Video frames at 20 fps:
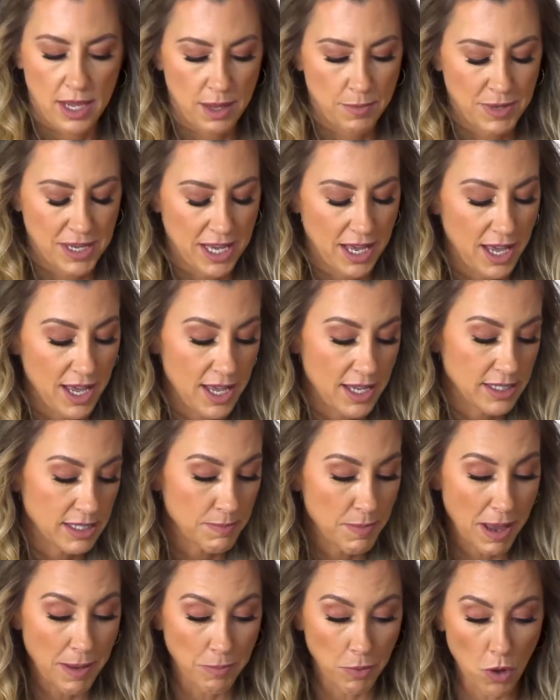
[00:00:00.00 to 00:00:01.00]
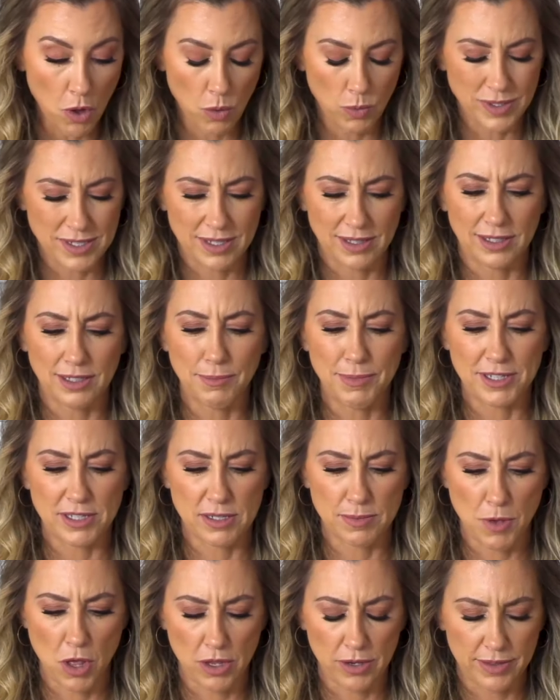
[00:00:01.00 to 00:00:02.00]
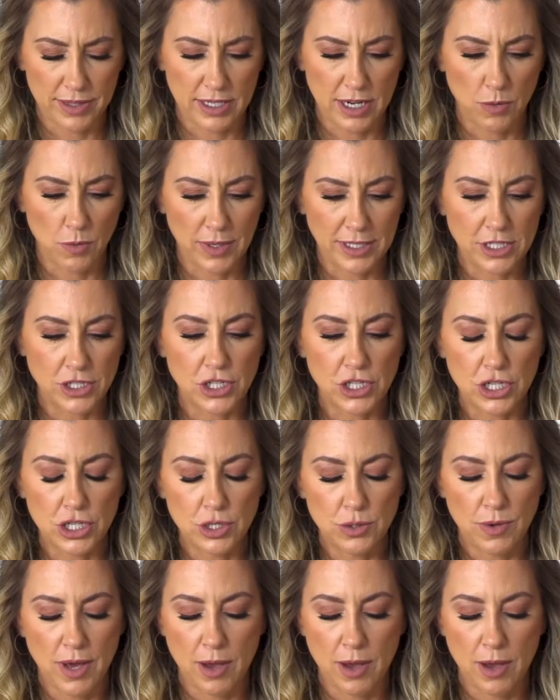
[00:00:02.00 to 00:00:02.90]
And because my bowl was a little bit smaller than I wanted to,